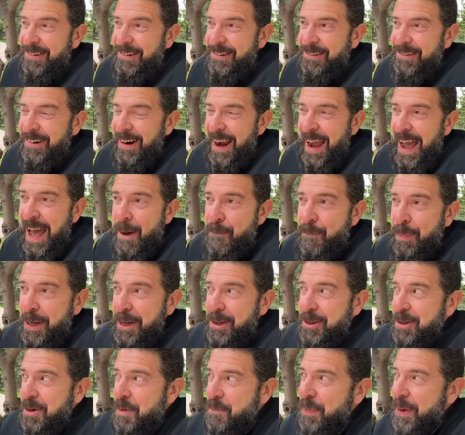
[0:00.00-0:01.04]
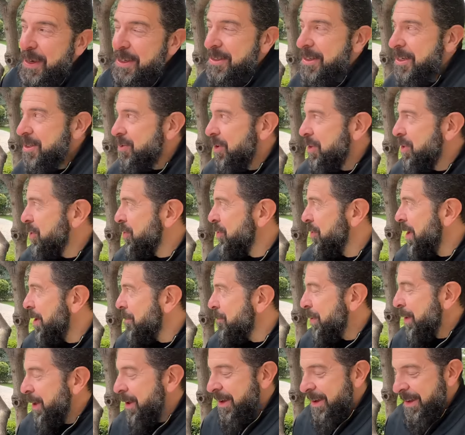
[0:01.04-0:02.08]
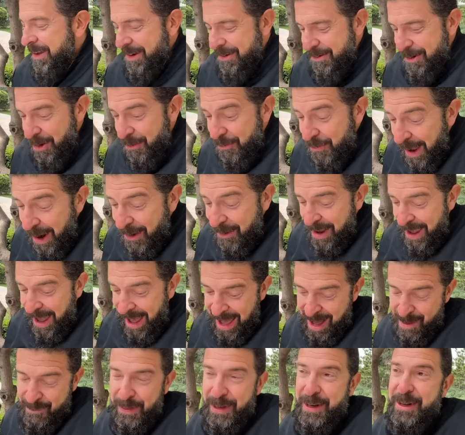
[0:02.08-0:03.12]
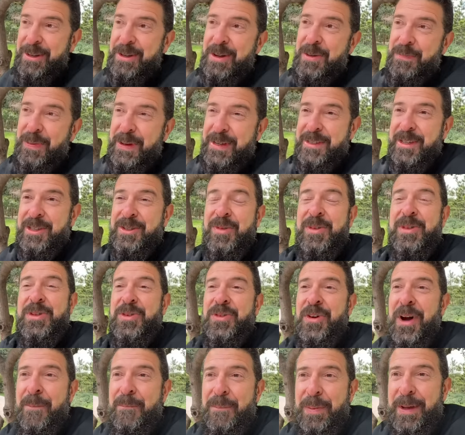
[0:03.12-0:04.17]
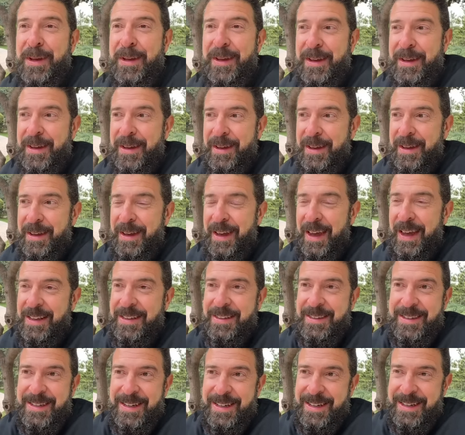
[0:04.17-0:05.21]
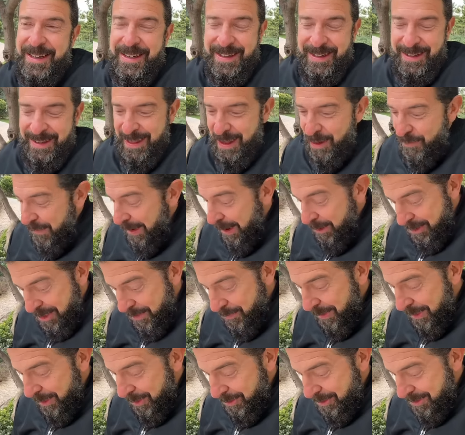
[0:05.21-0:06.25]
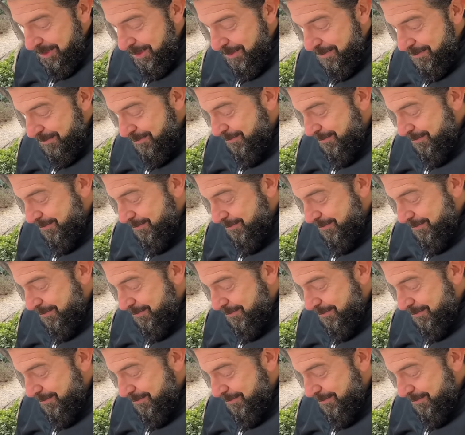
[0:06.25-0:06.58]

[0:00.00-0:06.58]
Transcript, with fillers: We're happy to do business with Trump. We're very happy to do business with Trump. And they found him guilty.